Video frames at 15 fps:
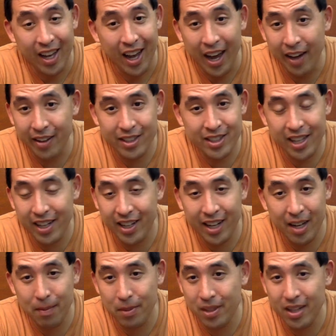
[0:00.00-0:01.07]
How does that
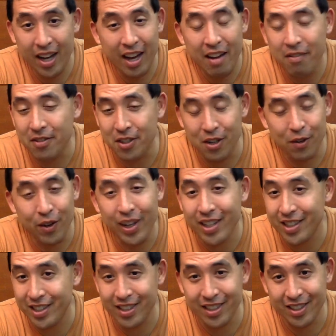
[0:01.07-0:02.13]
happen? I have no
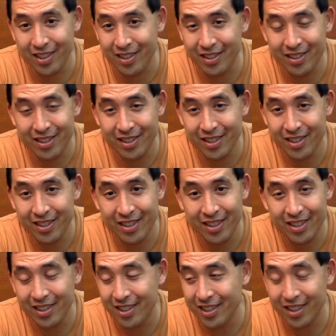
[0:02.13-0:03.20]
idea.
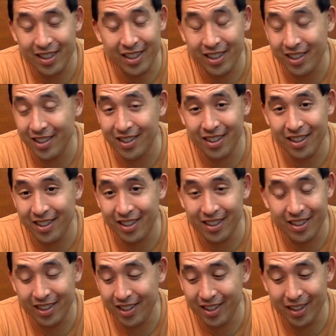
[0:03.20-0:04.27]
Uh, uh,
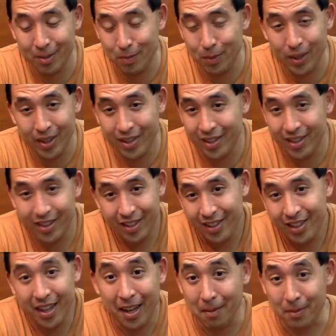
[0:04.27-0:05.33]
but
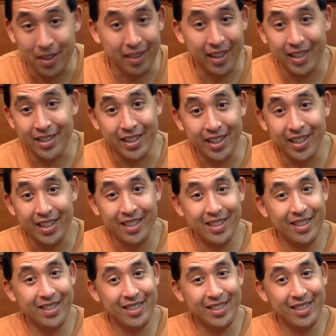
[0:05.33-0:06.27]
I mean, they did it.